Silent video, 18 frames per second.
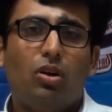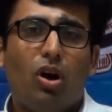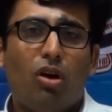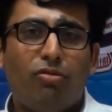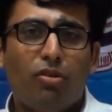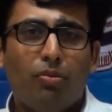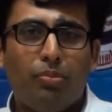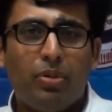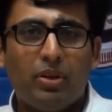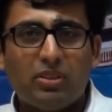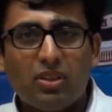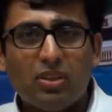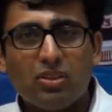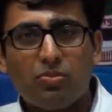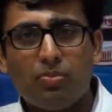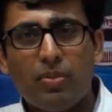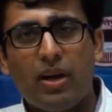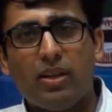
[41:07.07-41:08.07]
of a
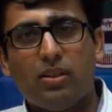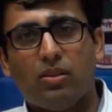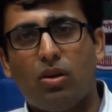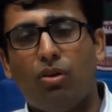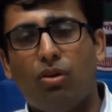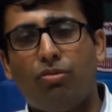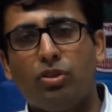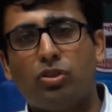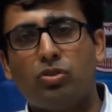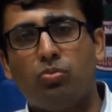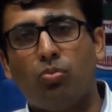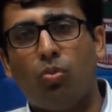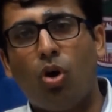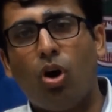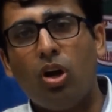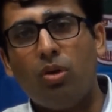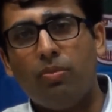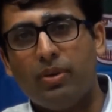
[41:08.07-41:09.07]
businessman, of a
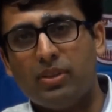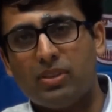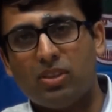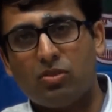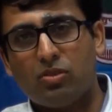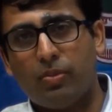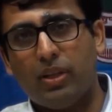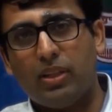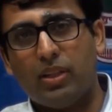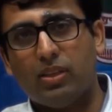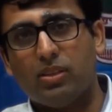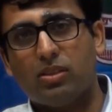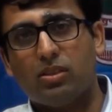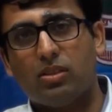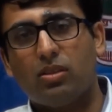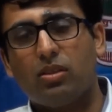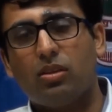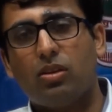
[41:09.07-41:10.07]
small businessman
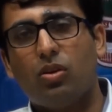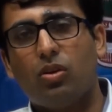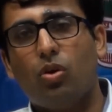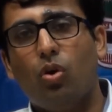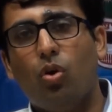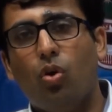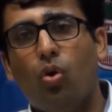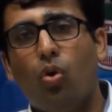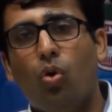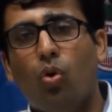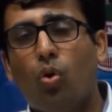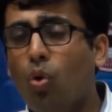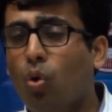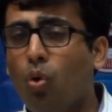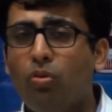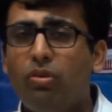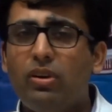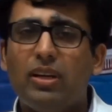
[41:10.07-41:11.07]
is,
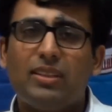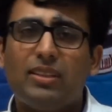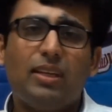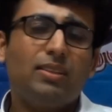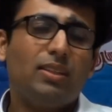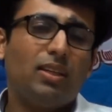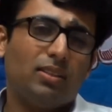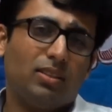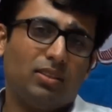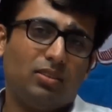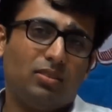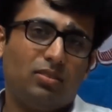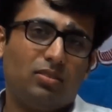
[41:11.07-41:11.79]
who will assess us?